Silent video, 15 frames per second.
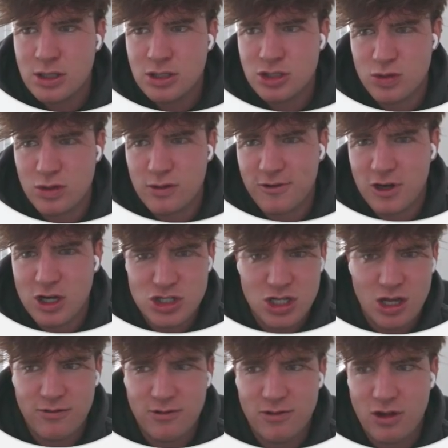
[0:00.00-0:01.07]
Just refresh
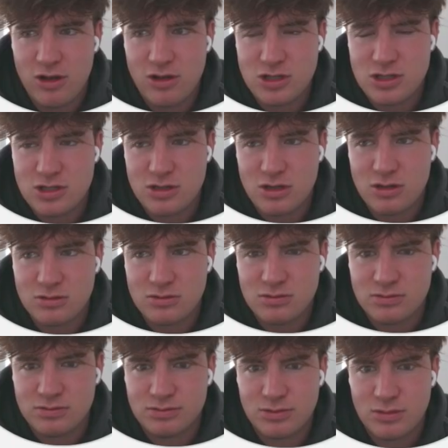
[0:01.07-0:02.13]
that for you, just so
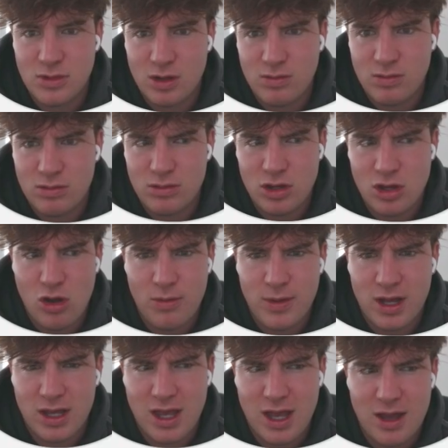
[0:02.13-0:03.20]
I'm
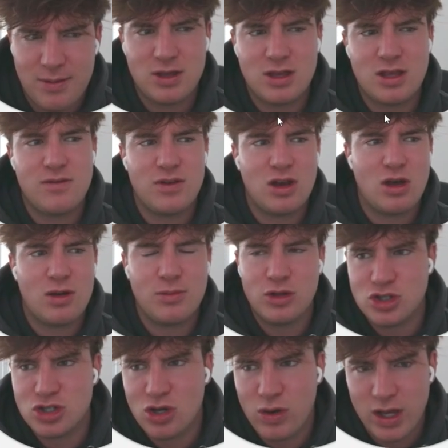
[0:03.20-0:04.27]
not capping, even though I'm
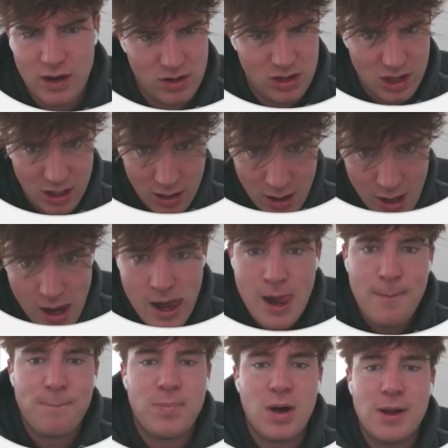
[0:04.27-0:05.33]
really showing everything.
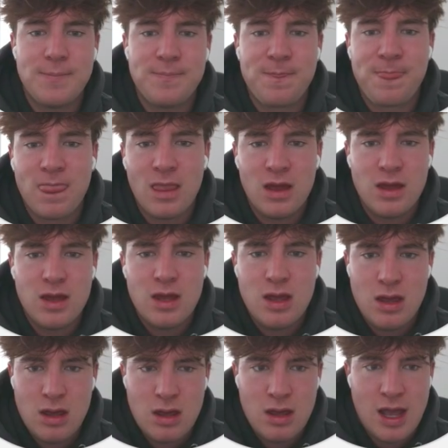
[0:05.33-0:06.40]
But
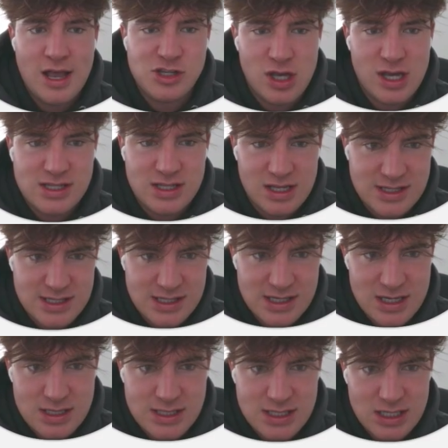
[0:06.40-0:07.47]
as you guys can
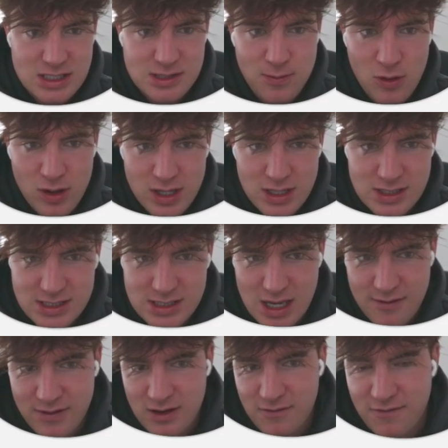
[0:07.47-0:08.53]
see,
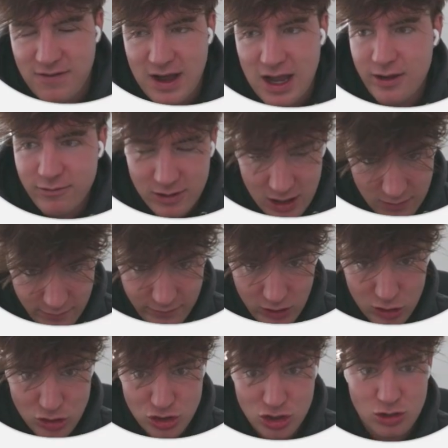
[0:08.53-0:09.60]
6.75
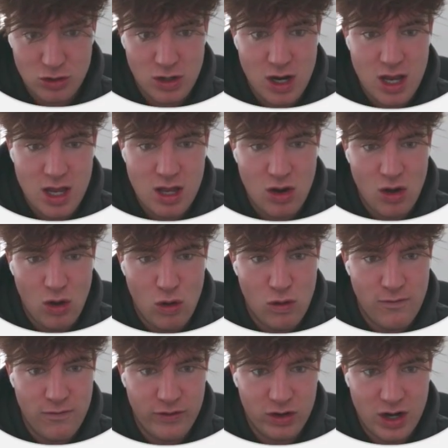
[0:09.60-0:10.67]
conversion rate
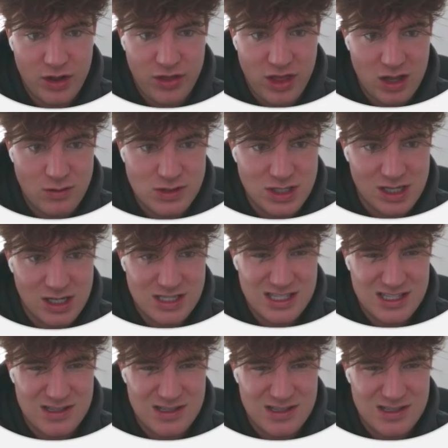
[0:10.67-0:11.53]
over, I think it was like I